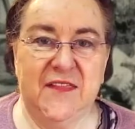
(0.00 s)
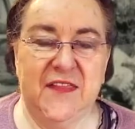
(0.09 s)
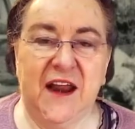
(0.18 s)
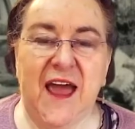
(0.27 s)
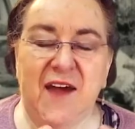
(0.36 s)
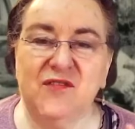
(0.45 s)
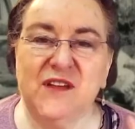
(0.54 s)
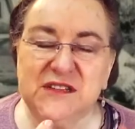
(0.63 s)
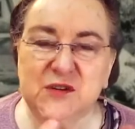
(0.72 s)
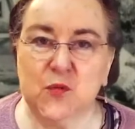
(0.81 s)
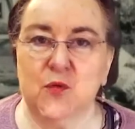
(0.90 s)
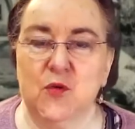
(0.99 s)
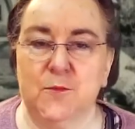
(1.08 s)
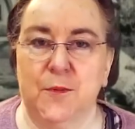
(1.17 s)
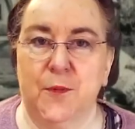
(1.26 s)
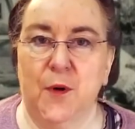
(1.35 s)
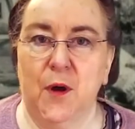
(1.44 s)
that I have this
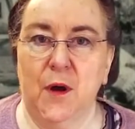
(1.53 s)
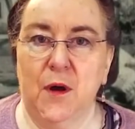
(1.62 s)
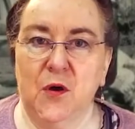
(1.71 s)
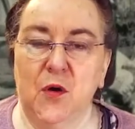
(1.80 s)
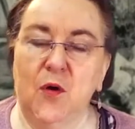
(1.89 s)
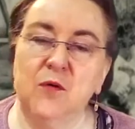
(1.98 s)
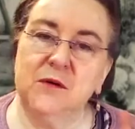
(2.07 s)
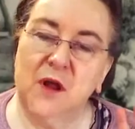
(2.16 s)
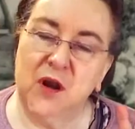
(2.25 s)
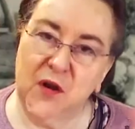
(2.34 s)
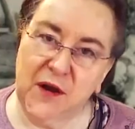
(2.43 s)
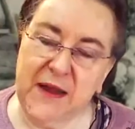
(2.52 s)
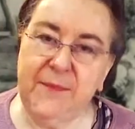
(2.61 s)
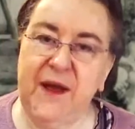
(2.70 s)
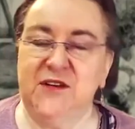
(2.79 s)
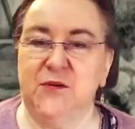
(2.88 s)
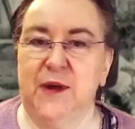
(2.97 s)
group called Learning
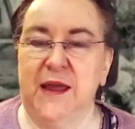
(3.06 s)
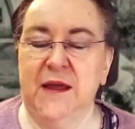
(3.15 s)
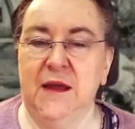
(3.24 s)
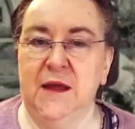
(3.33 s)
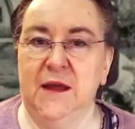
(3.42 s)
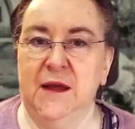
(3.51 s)
by Doing,